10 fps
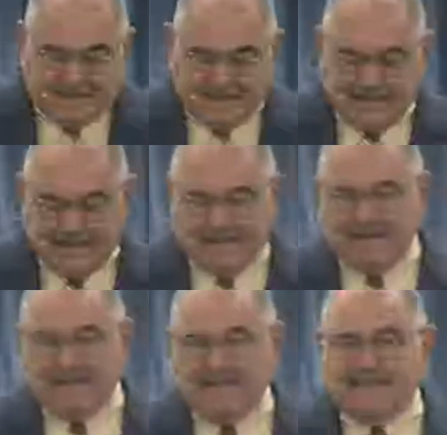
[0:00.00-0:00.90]
And
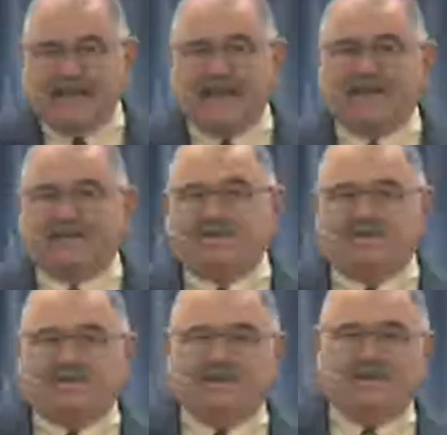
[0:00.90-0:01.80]

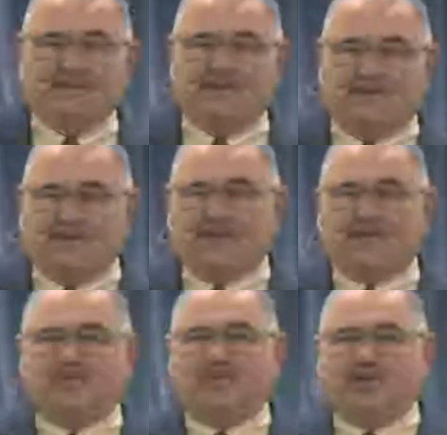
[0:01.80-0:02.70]
that
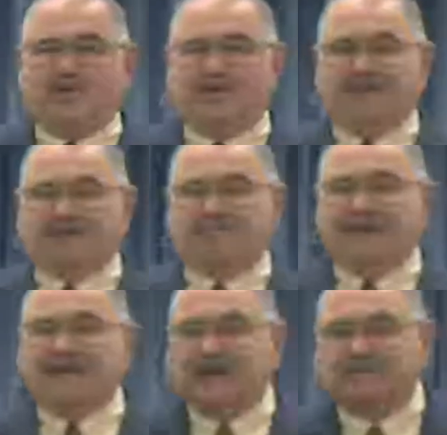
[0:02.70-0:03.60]
Greek word is
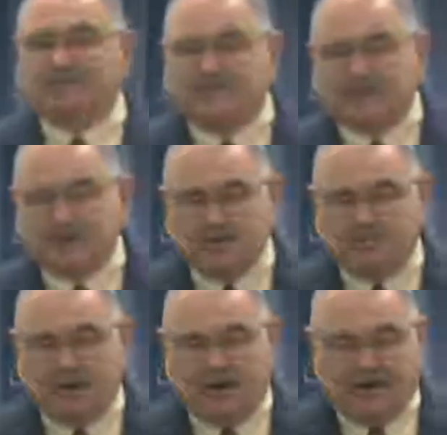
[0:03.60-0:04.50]
made up of two
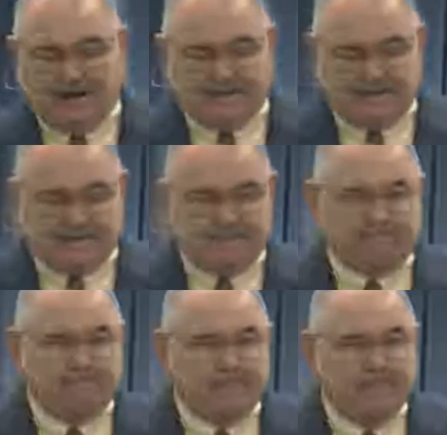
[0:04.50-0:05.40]
parts.
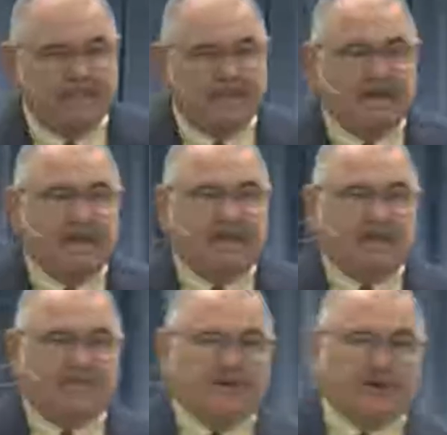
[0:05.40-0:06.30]

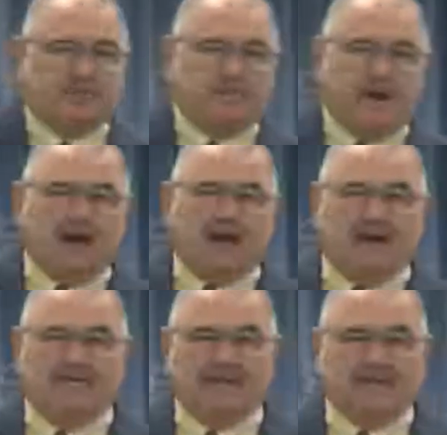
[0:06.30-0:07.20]
The first part
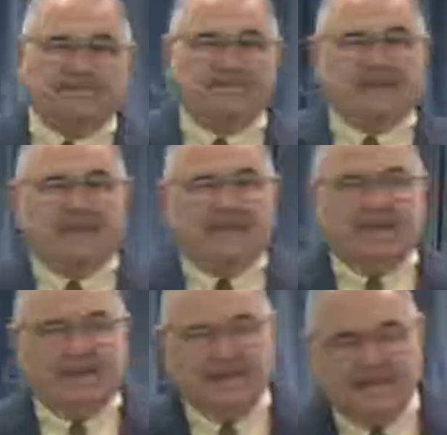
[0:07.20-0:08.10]
of it
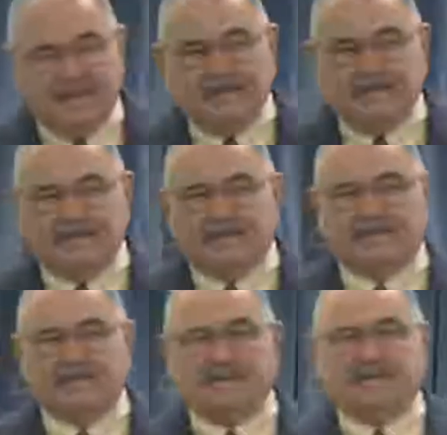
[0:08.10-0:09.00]

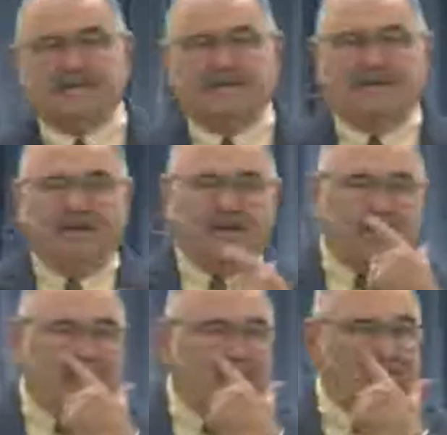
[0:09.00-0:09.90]
is
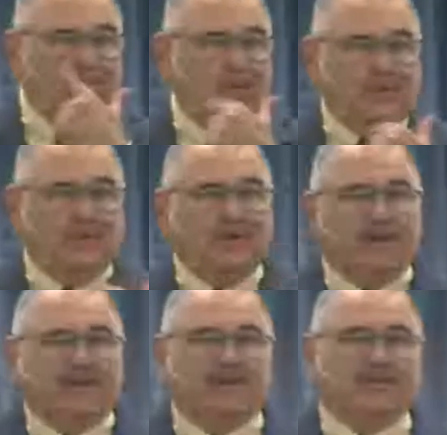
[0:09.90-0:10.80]

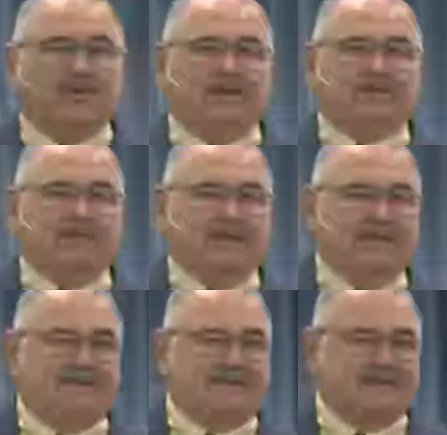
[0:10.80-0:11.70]
homo, which
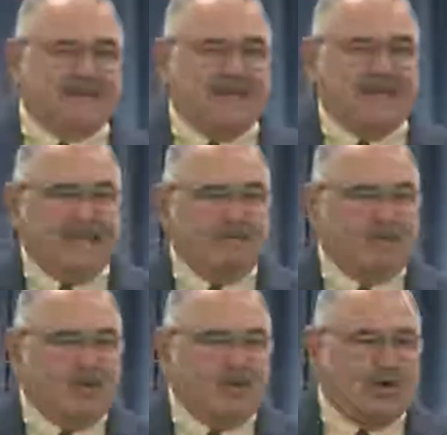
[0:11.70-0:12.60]
means
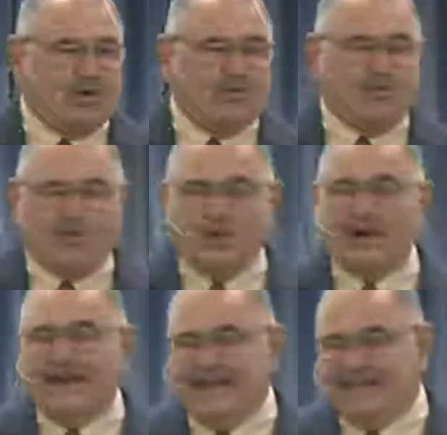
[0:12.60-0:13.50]
same or
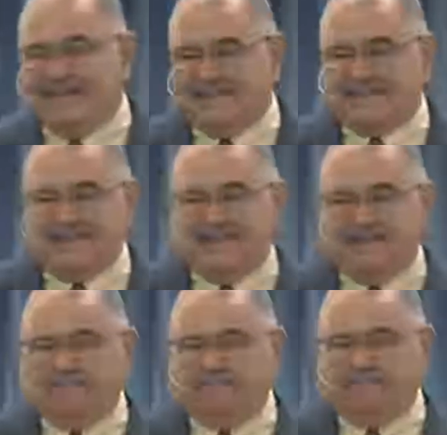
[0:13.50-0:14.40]
one and the same.